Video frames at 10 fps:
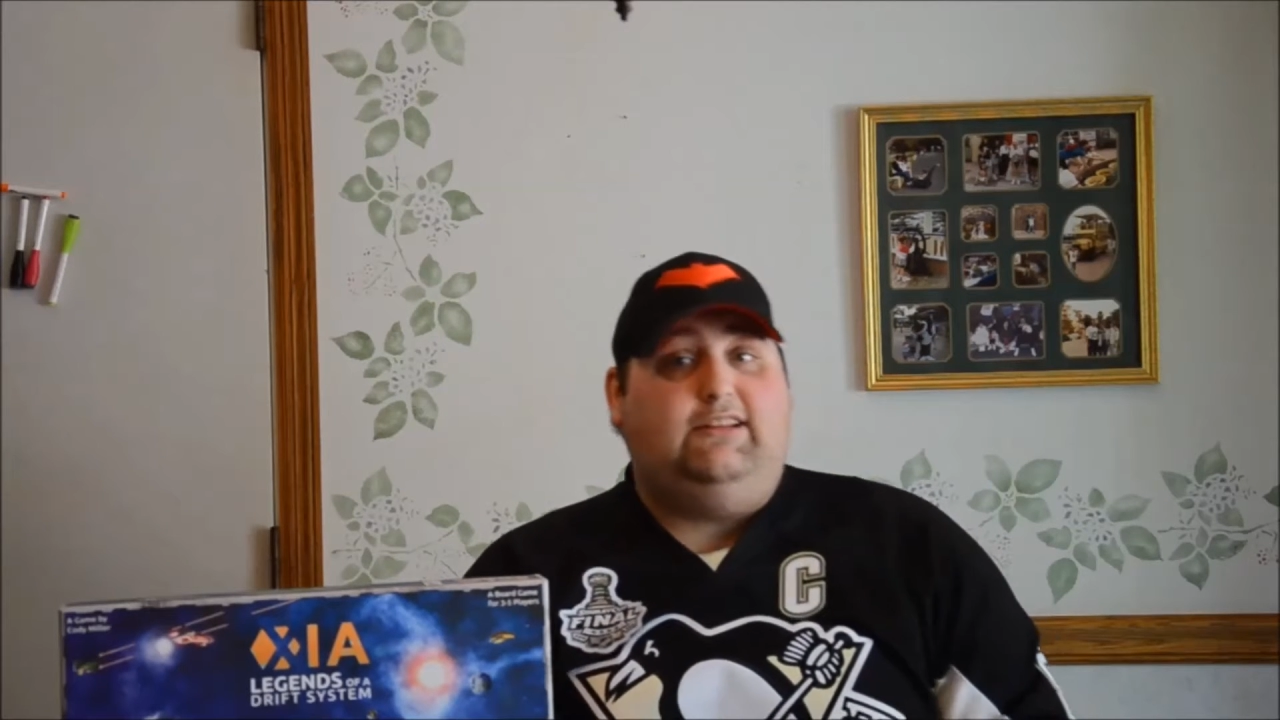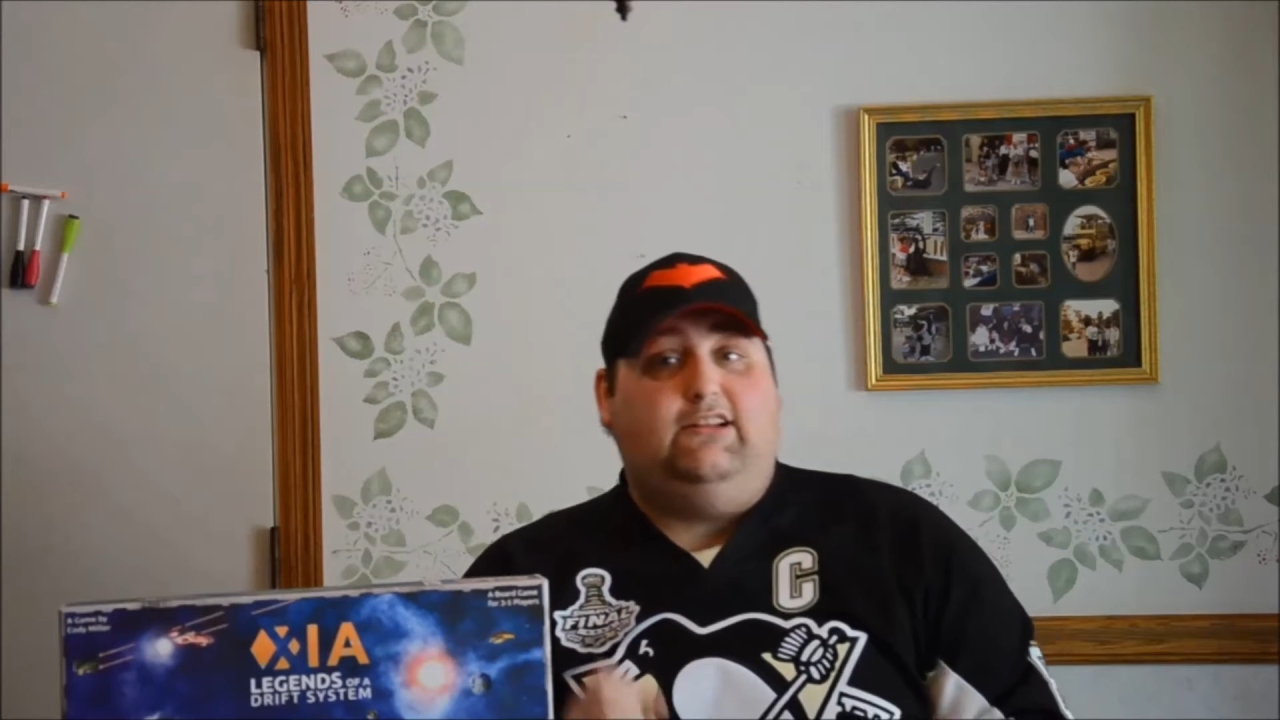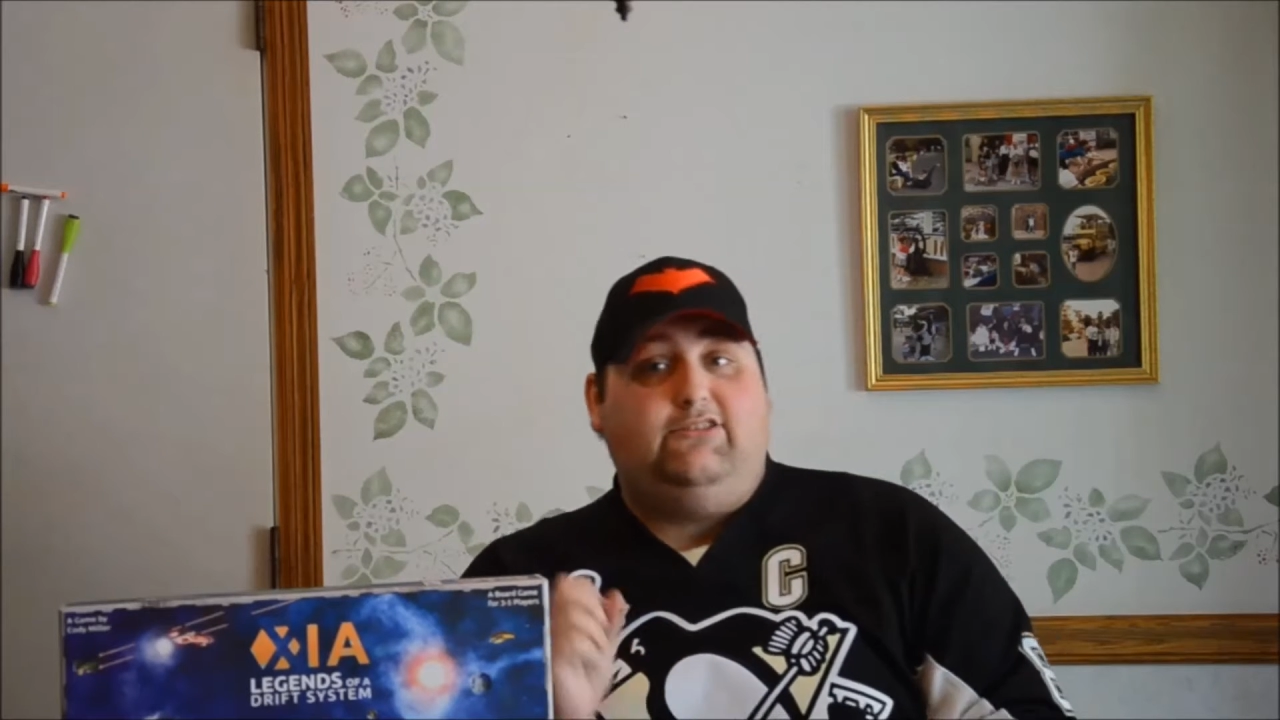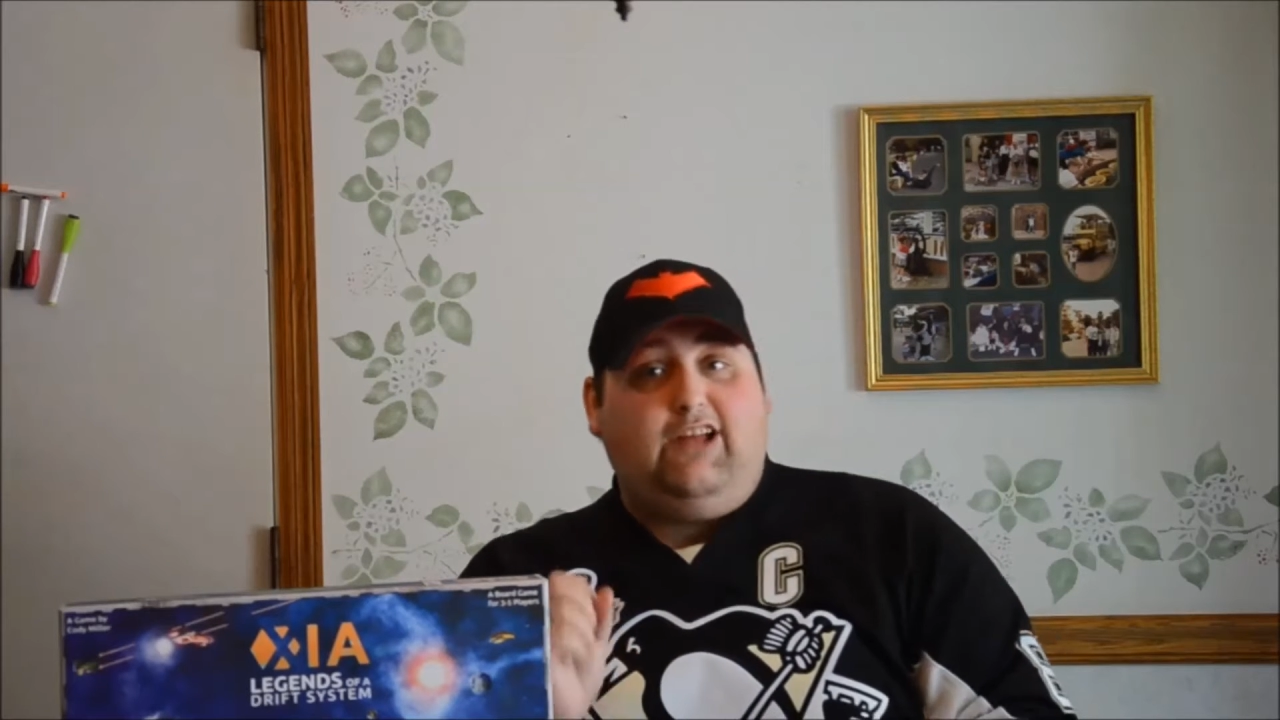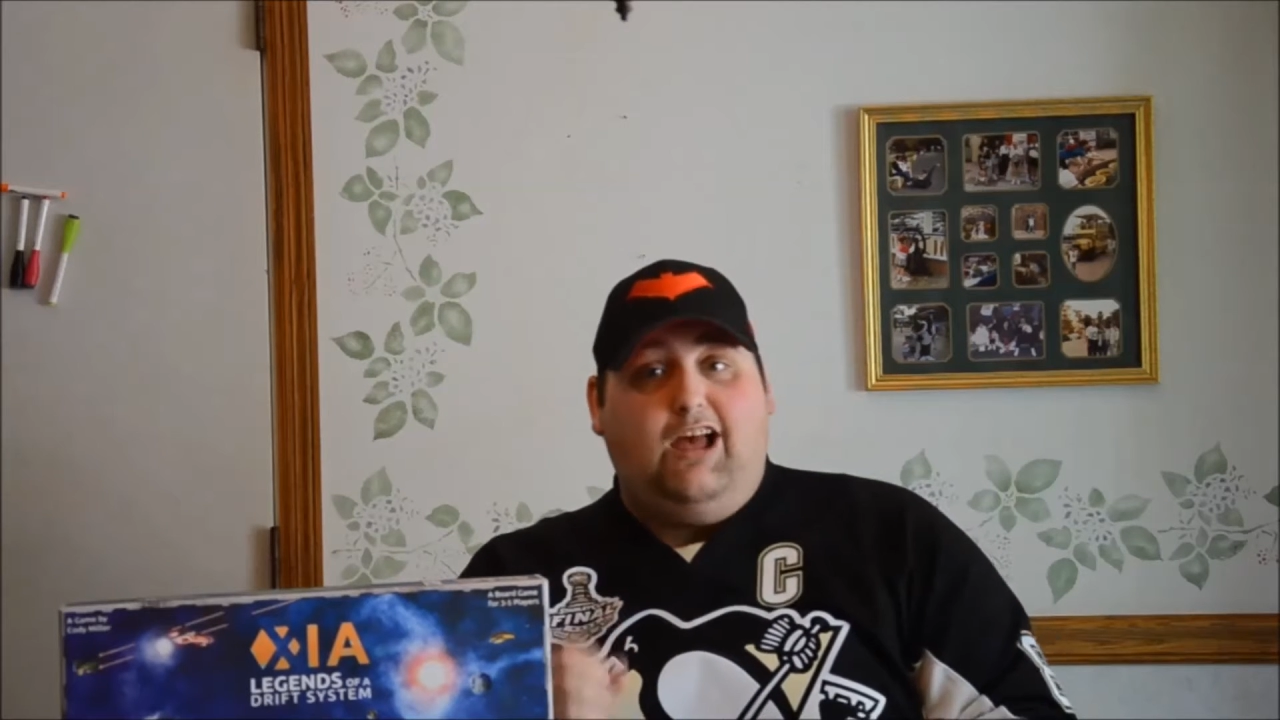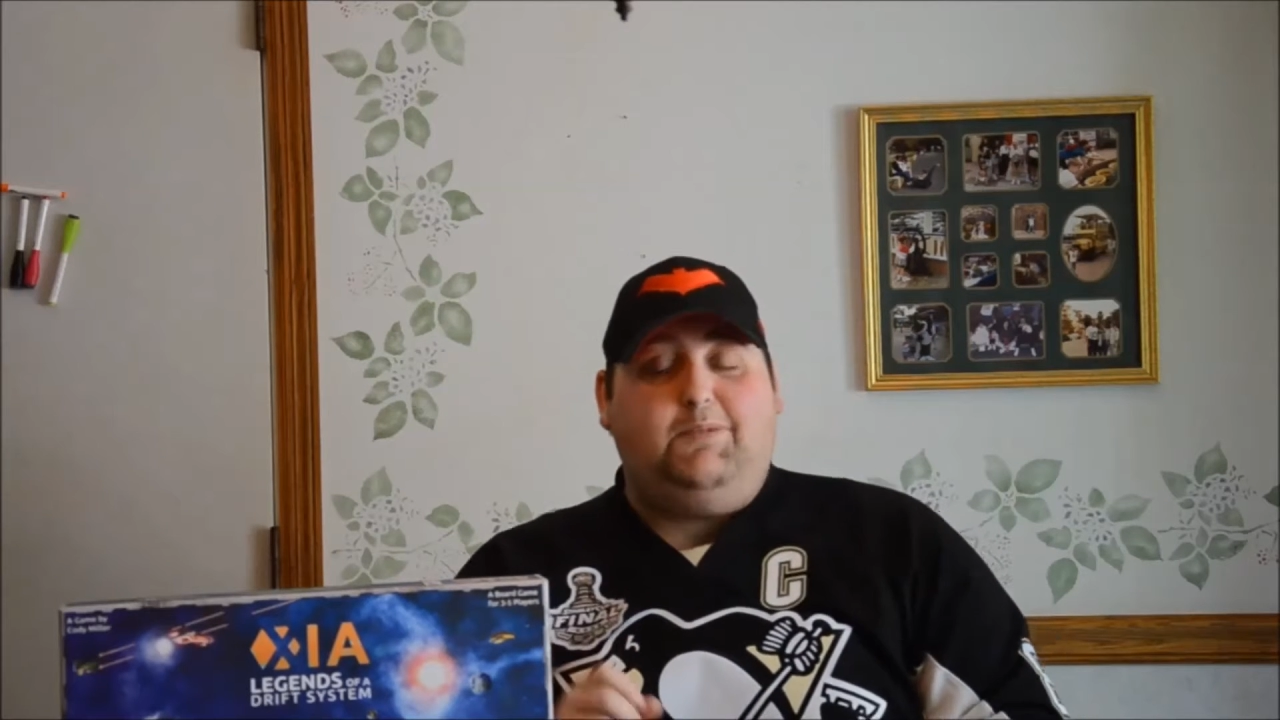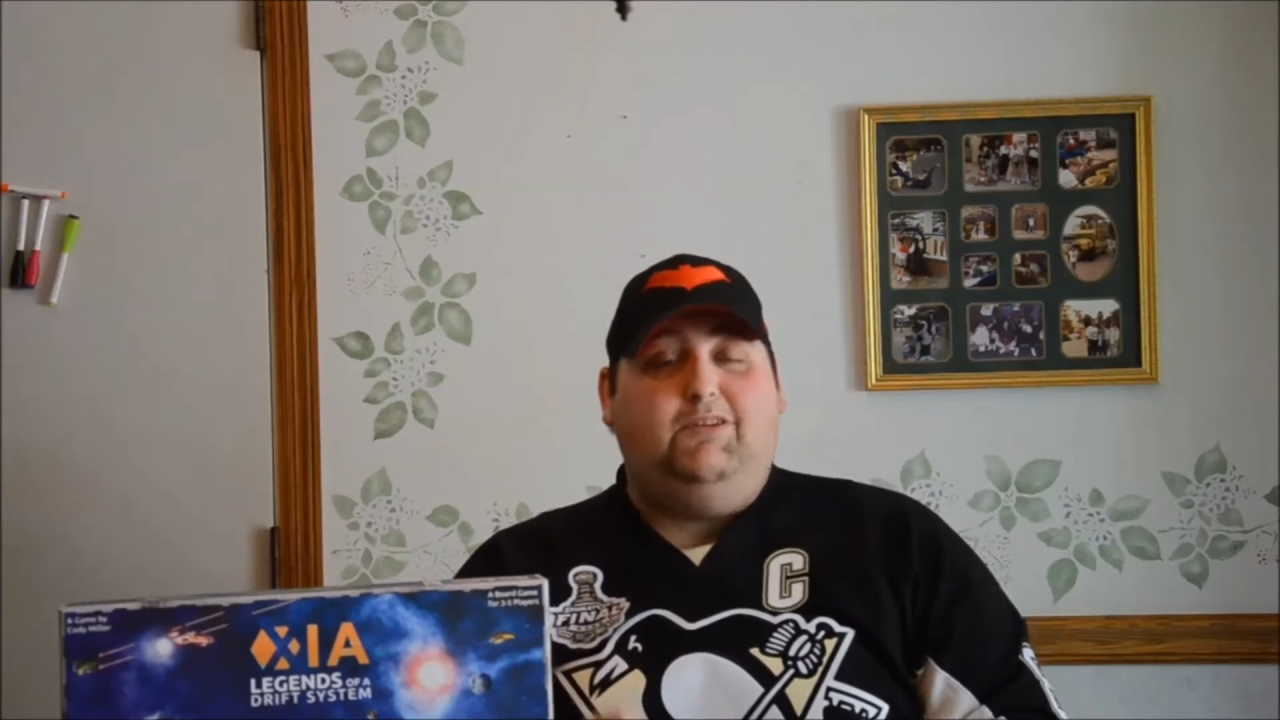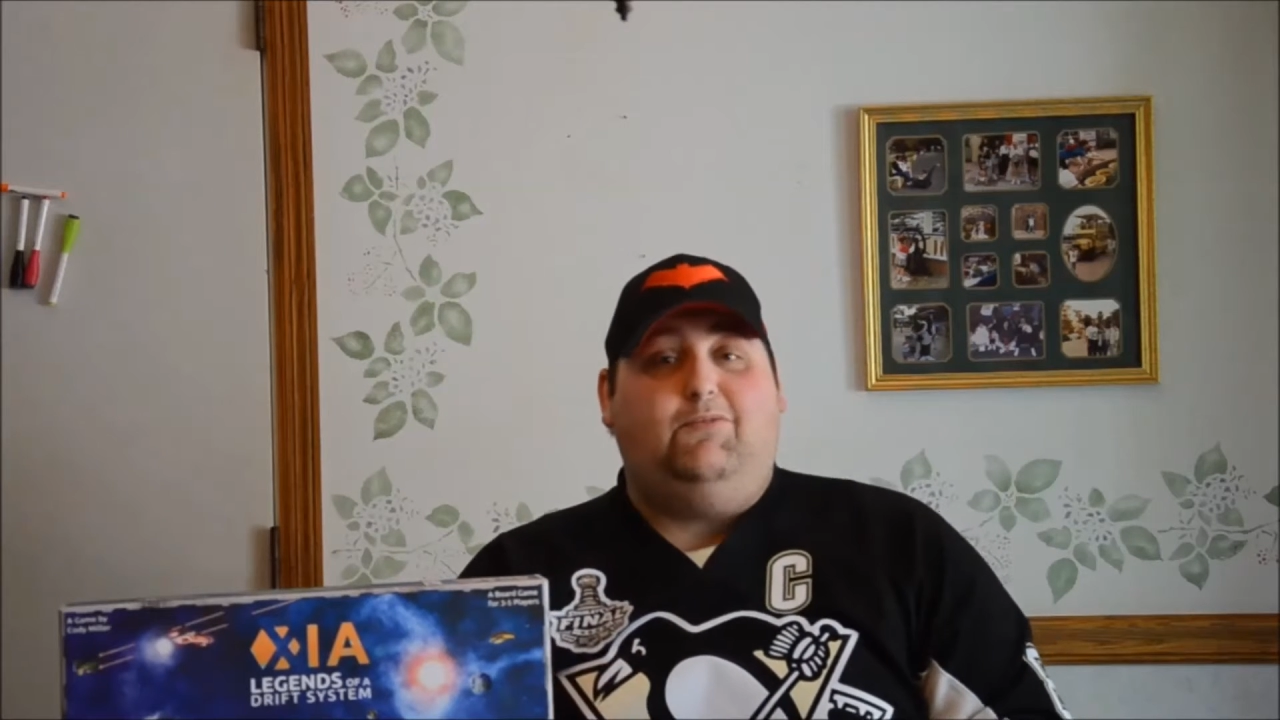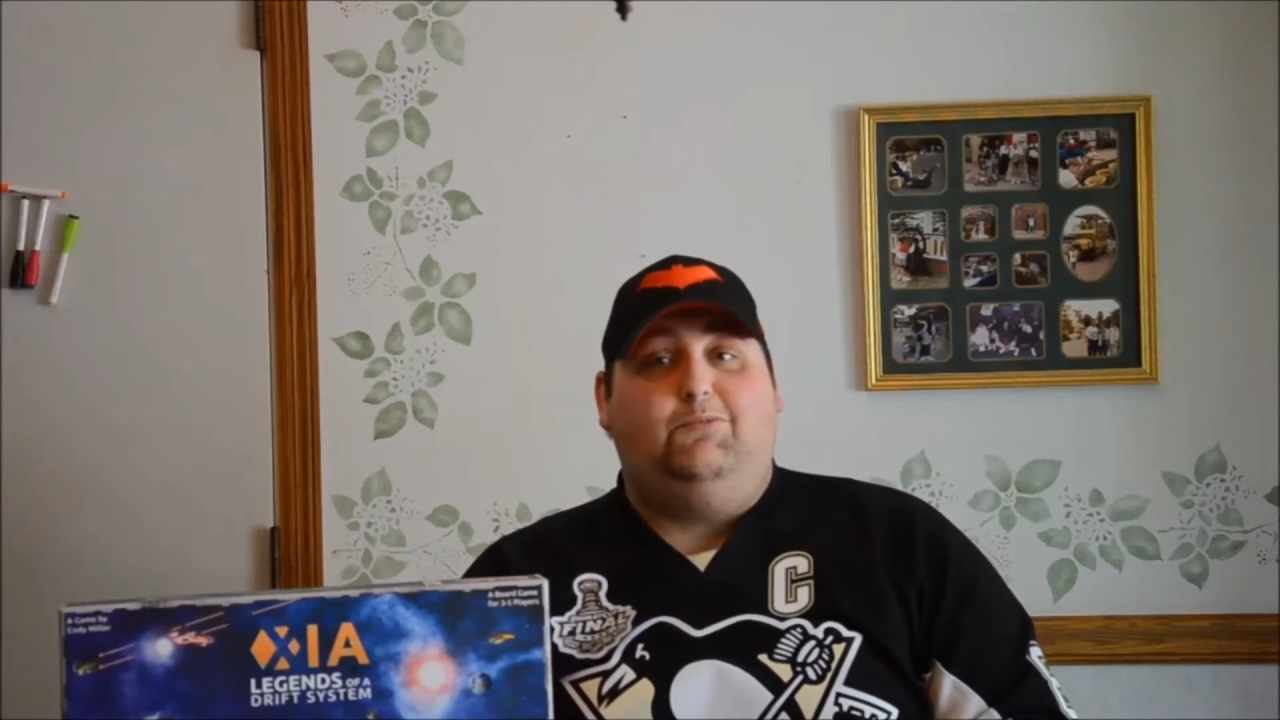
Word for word: to stop you from